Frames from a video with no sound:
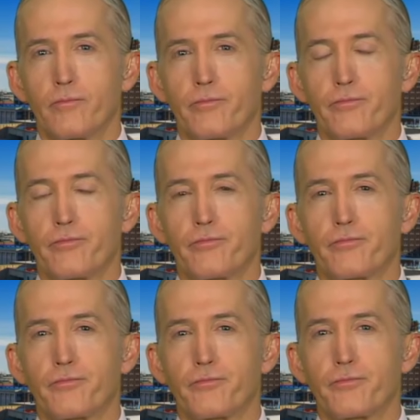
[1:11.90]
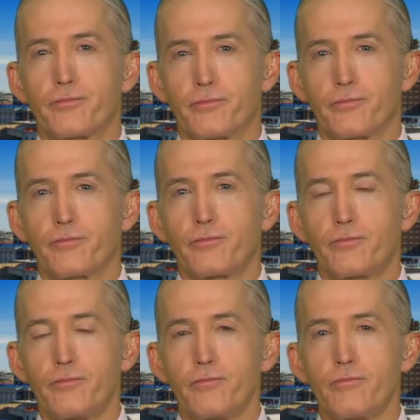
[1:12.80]

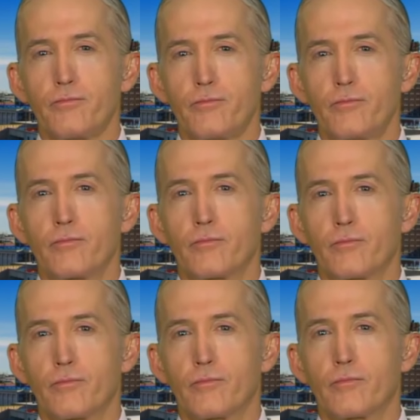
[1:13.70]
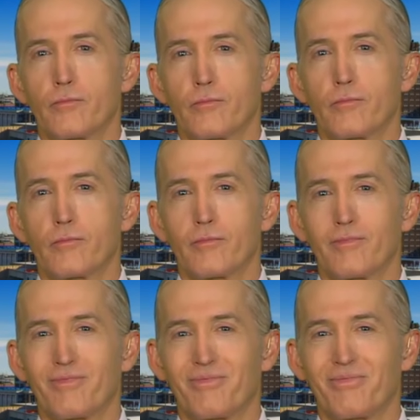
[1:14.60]

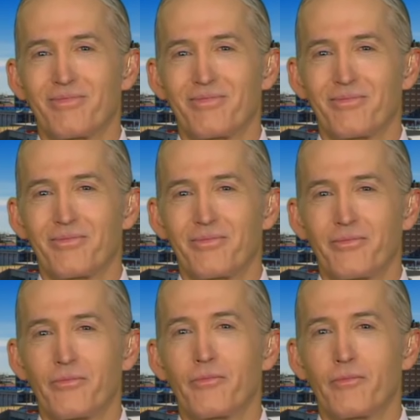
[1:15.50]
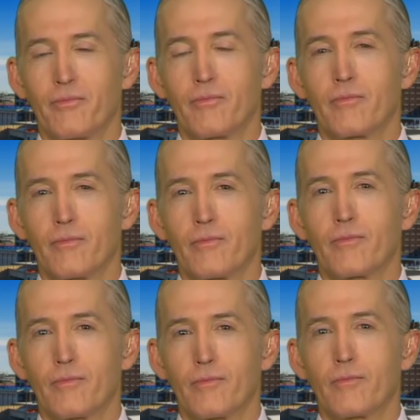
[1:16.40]

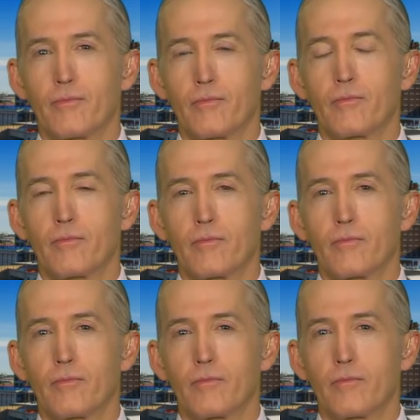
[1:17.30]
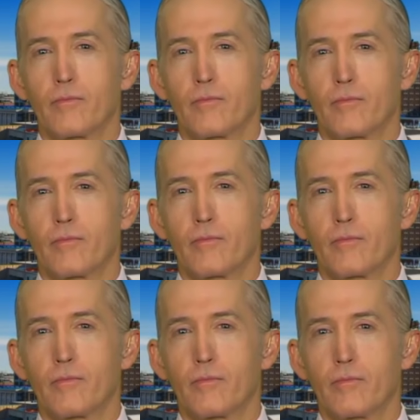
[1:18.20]

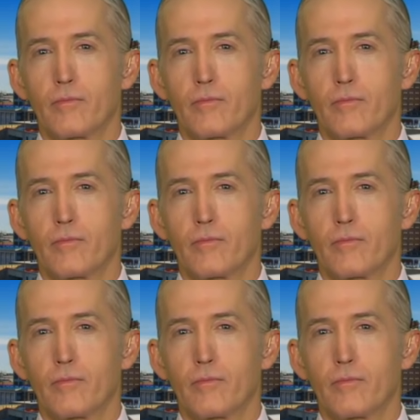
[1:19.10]
No words are spoken by the person on screen.